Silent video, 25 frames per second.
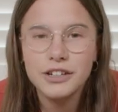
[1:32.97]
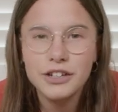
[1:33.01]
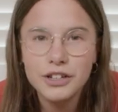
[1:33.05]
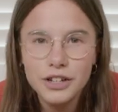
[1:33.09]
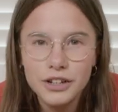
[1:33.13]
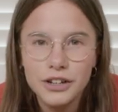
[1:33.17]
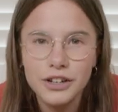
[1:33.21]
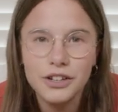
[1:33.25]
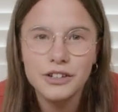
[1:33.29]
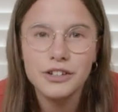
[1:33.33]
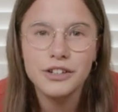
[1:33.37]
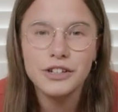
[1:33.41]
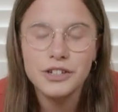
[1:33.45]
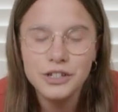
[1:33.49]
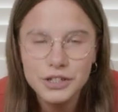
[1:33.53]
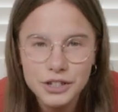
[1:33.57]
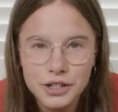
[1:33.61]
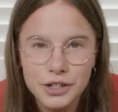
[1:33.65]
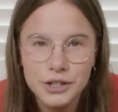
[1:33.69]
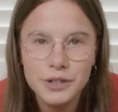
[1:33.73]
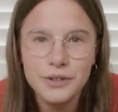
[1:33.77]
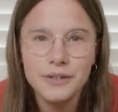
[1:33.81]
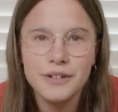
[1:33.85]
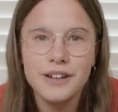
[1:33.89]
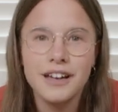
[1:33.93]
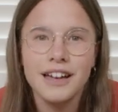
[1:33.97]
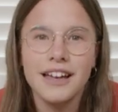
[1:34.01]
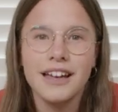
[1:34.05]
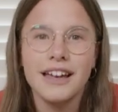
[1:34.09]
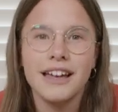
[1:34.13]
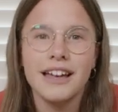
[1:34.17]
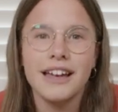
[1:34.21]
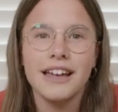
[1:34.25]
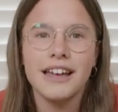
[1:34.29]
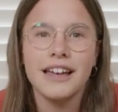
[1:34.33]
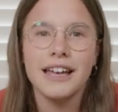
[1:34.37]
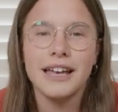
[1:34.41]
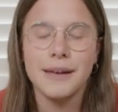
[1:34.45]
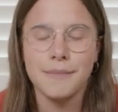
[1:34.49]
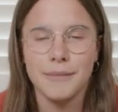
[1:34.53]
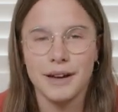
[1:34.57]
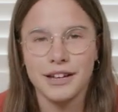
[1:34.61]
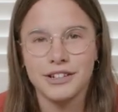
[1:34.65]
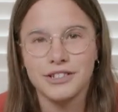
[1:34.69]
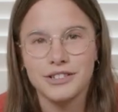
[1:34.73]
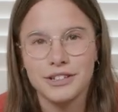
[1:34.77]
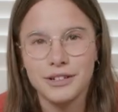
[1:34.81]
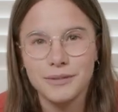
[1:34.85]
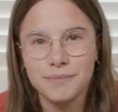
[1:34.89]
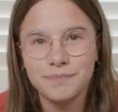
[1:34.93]
could you
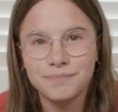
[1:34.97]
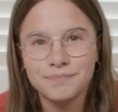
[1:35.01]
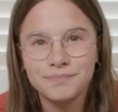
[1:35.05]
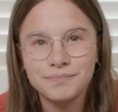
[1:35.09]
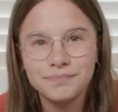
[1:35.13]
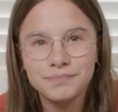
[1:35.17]
imagine?